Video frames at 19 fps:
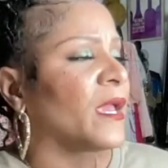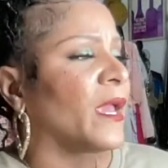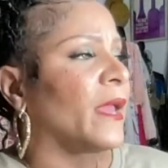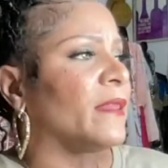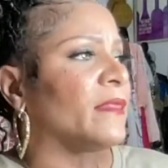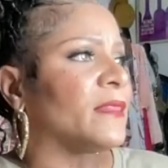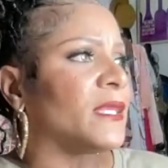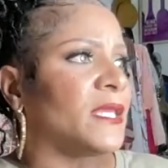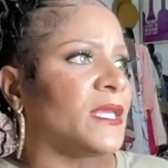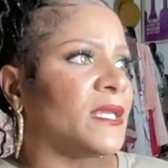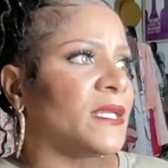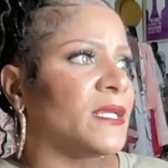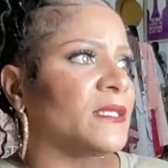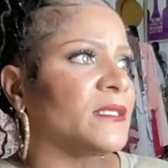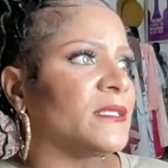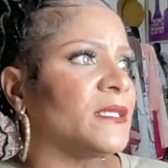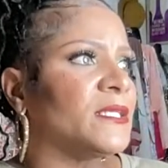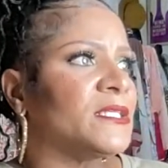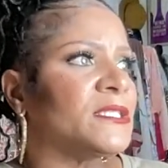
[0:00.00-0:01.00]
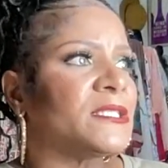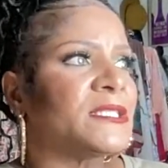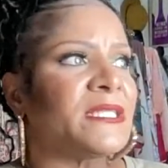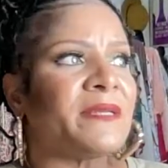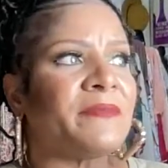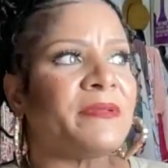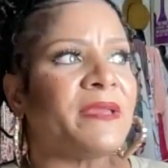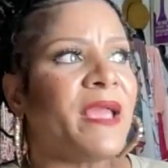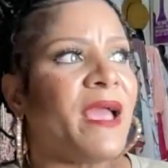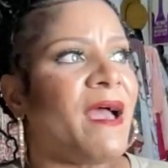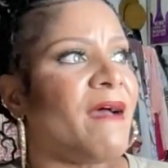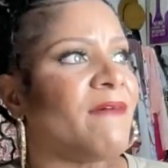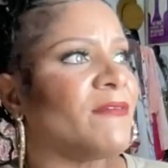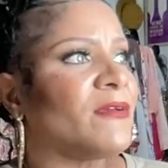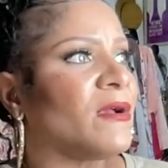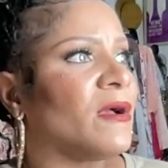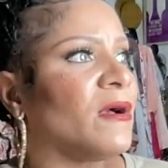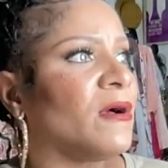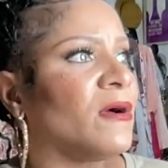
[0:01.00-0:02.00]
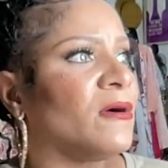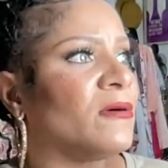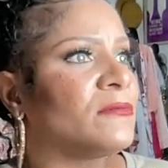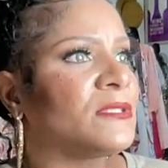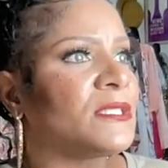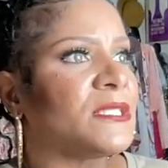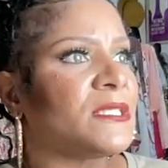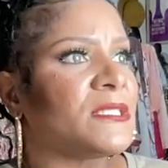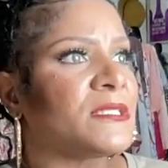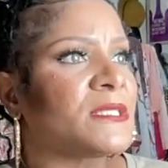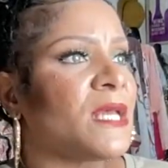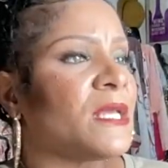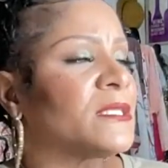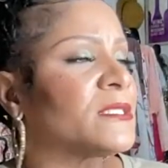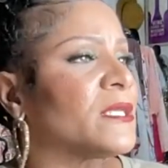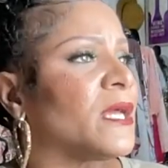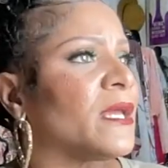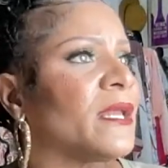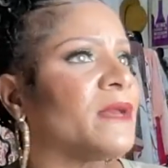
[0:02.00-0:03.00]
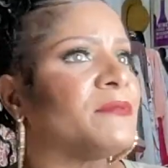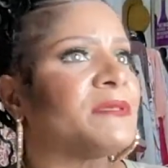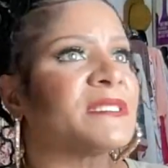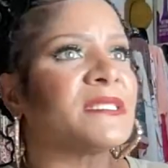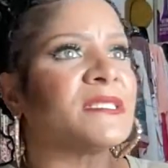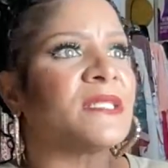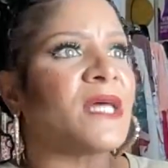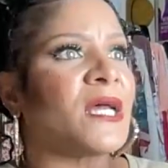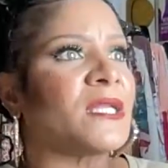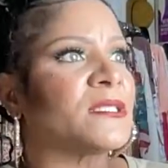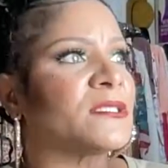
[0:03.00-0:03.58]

And then she be having on these, child, they wasn't Dr.